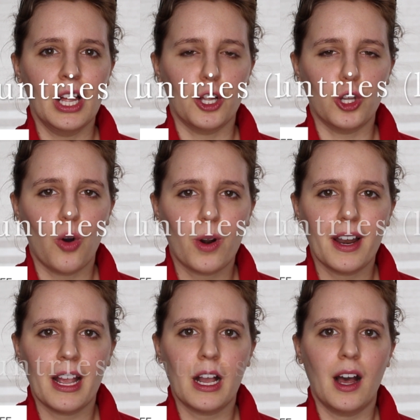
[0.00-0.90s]
lower
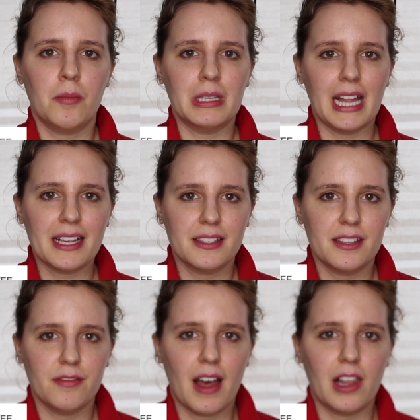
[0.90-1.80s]
income, less
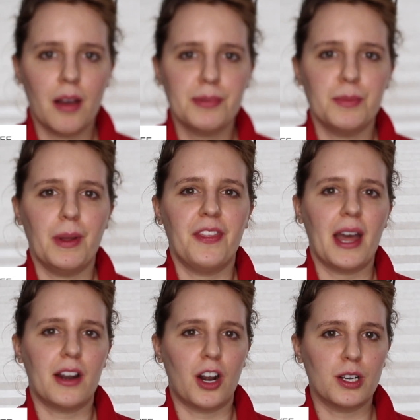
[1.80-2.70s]
developed, but
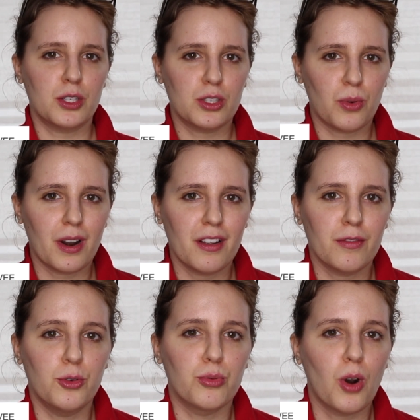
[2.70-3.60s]
that are sort
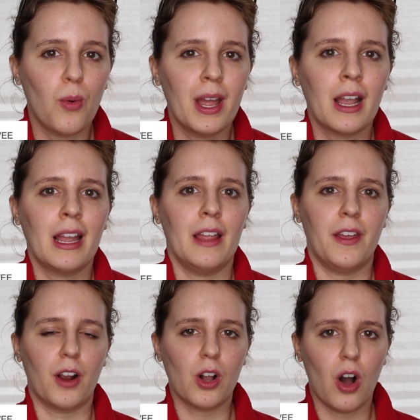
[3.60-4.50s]
of growing
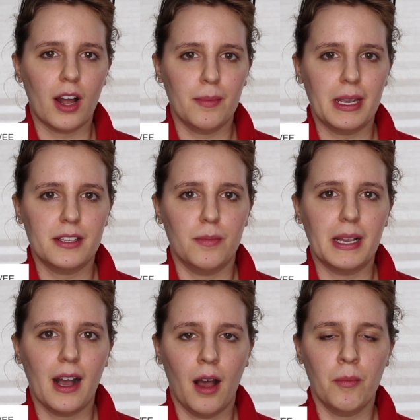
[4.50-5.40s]
their economy to
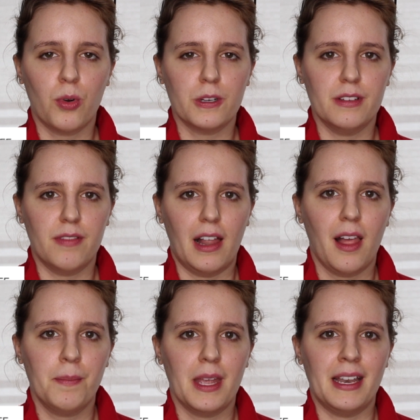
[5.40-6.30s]
become more
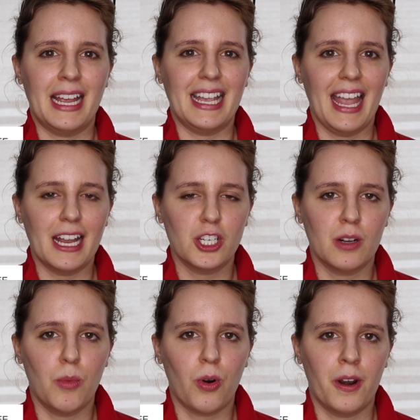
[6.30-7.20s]
developed and
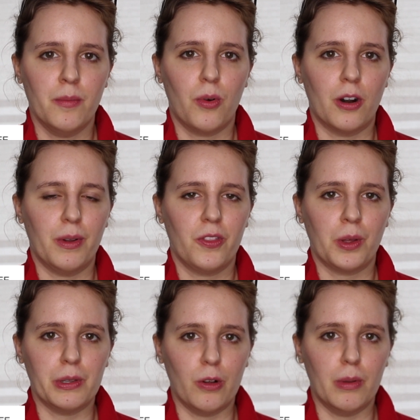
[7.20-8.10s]
engaging more and more with the
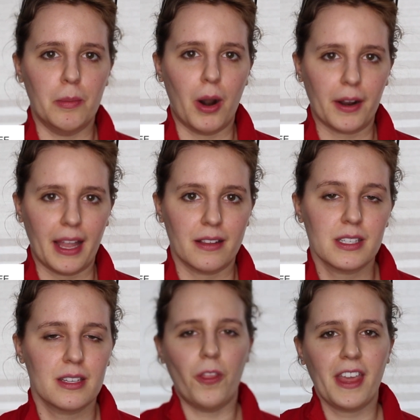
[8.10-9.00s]
global
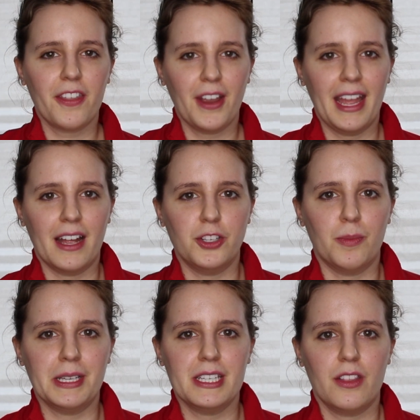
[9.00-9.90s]
markets. On the other hand,
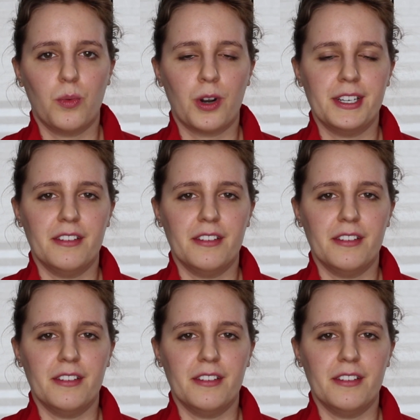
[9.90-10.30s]
you might see the word